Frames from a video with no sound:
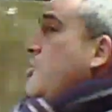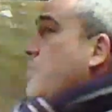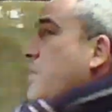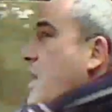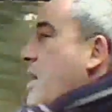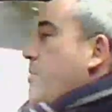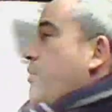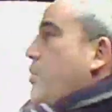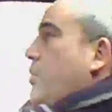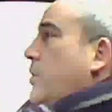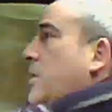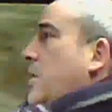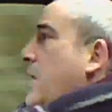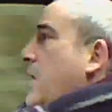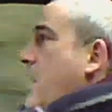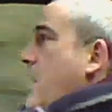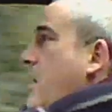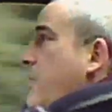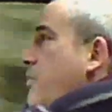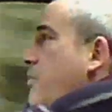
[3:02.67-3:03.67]
You can pull
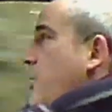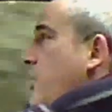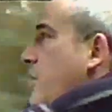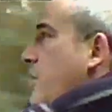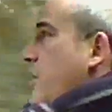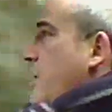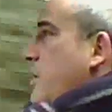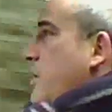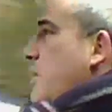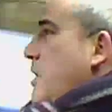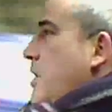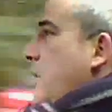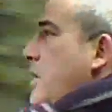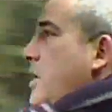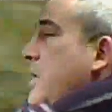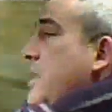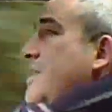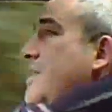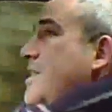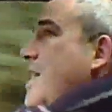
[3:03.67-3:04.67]
that out and put a
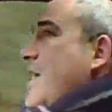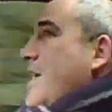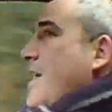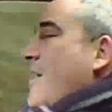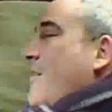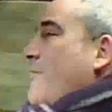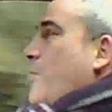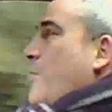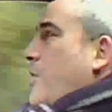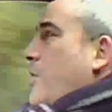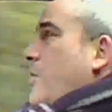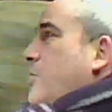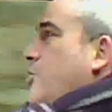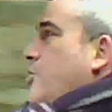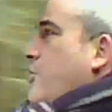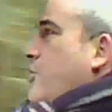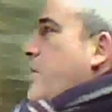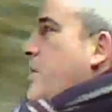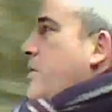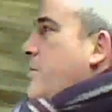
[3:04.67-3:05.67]
sat nav
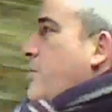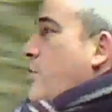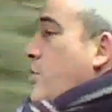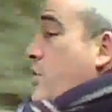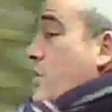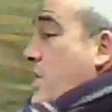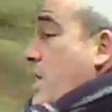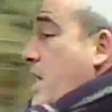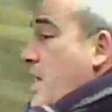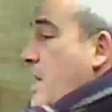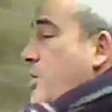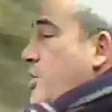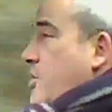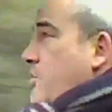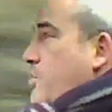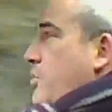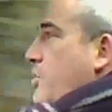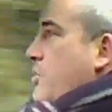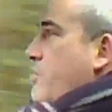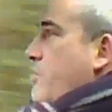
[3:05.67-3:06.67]
monitor in, or you can
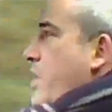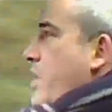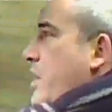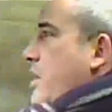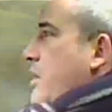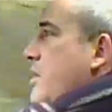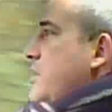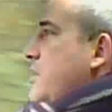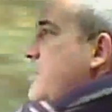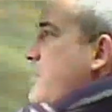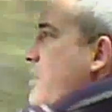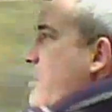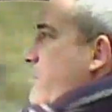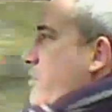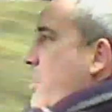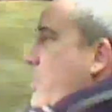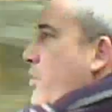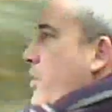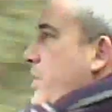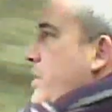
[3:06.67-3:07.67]
actually put a regular
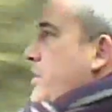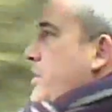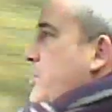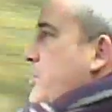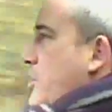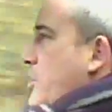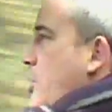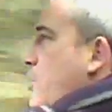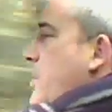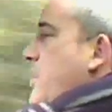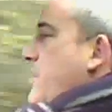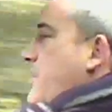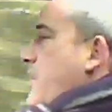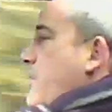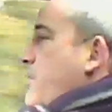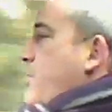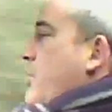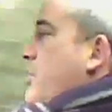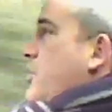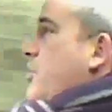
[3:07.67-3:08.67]
stereo in, so don't let
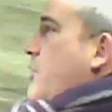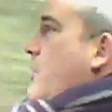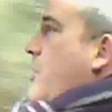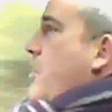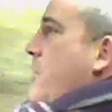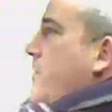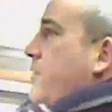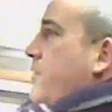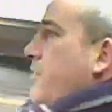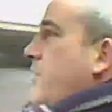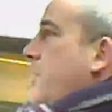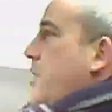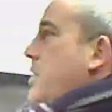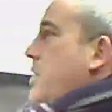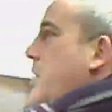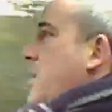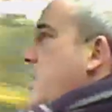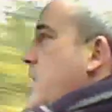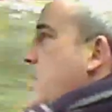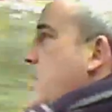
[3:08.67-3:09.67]
that put you off.
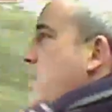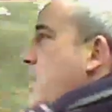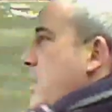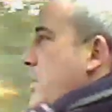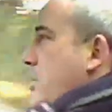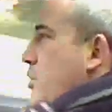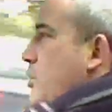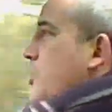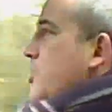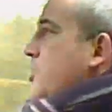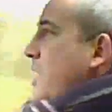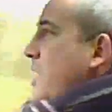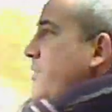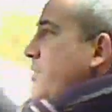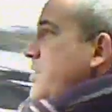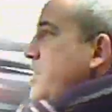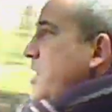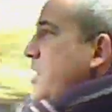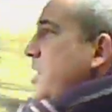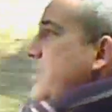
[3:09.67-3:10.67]
you also have
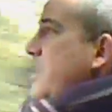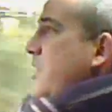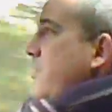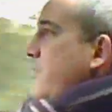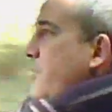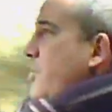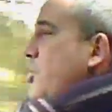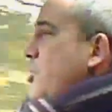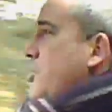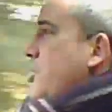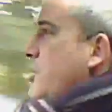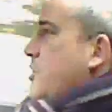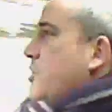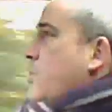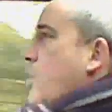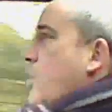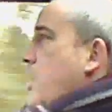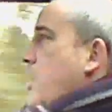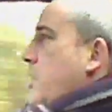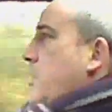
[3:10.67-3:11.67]
the CD version
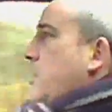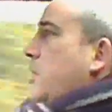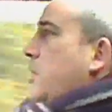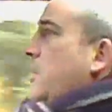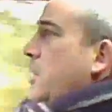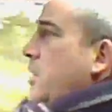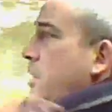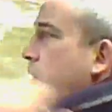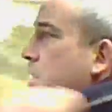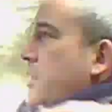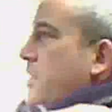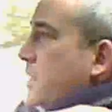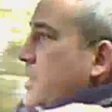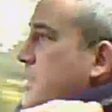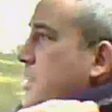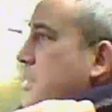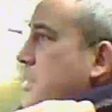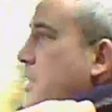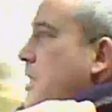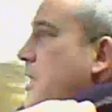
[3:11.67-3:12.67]
as well.
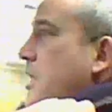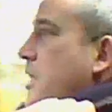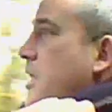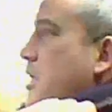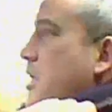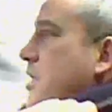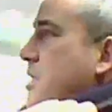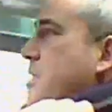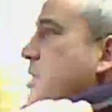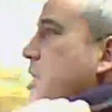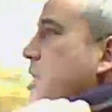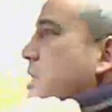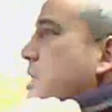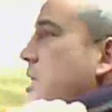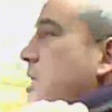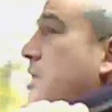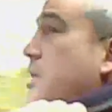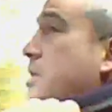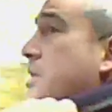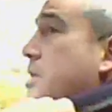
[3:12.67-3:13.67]
It's the uh,
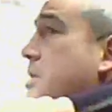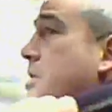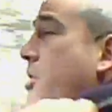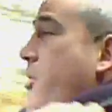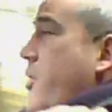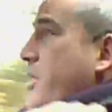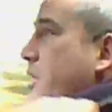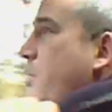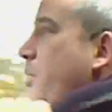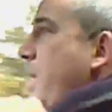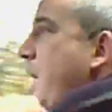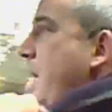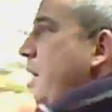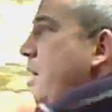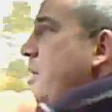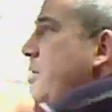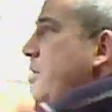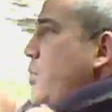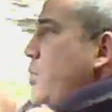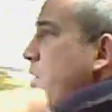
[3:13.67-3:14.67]
CDs are in the back
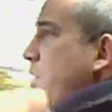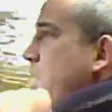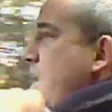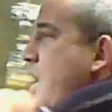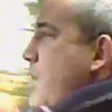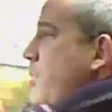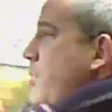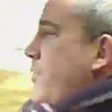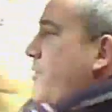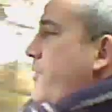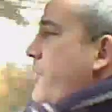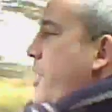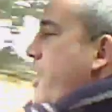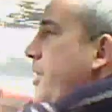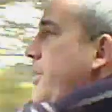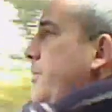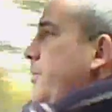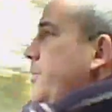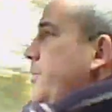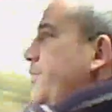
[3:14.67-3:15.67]
with the
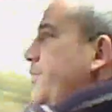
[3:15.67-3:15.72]
amplifier.